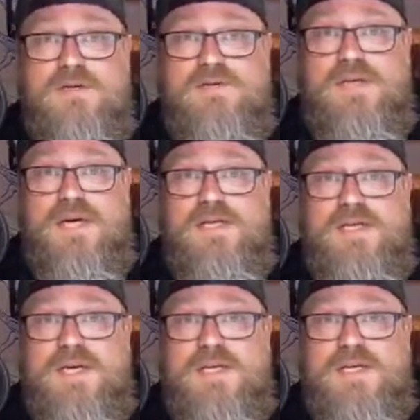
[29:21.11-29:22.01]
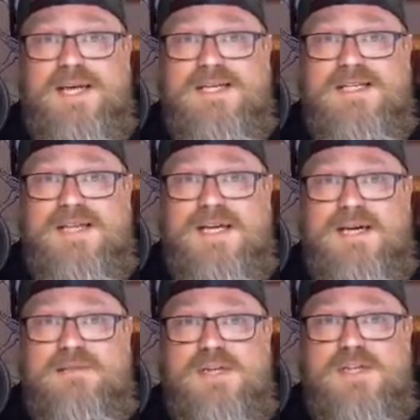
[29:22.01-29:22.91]
Rattata,
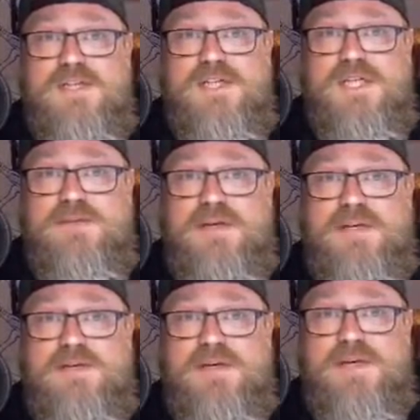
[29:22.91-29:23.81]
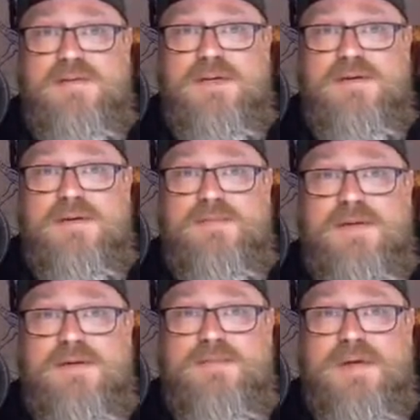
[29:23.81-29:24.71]
Pidgey,
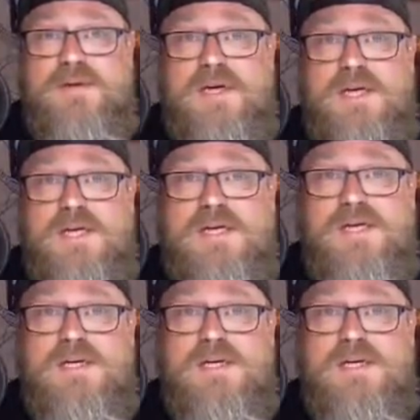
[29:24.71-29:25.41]
Poliwag.